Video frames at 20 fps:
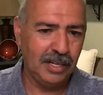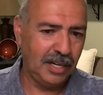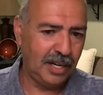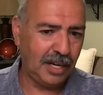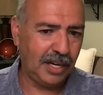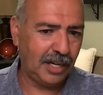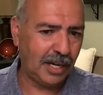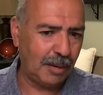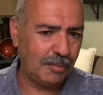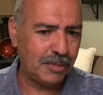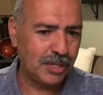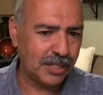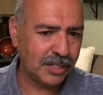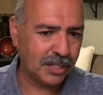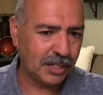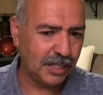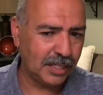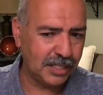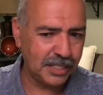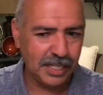and I'm just
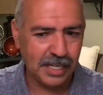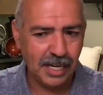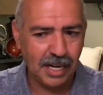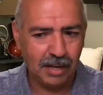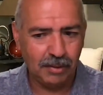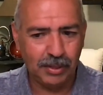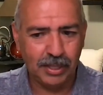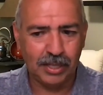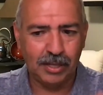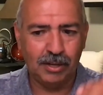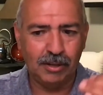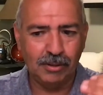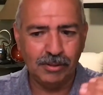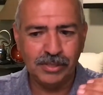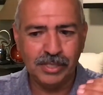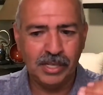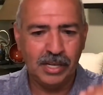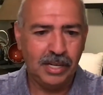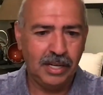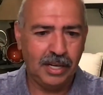going to see how it
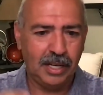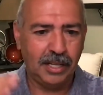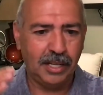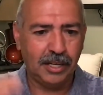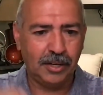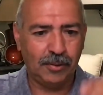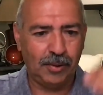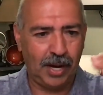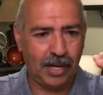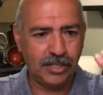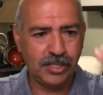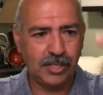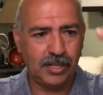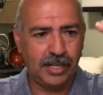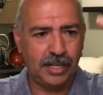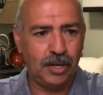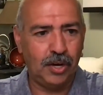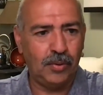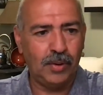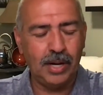goes and then gradually
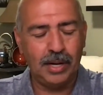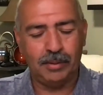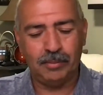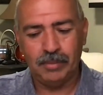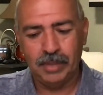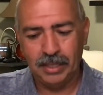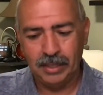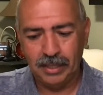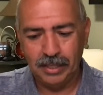go up.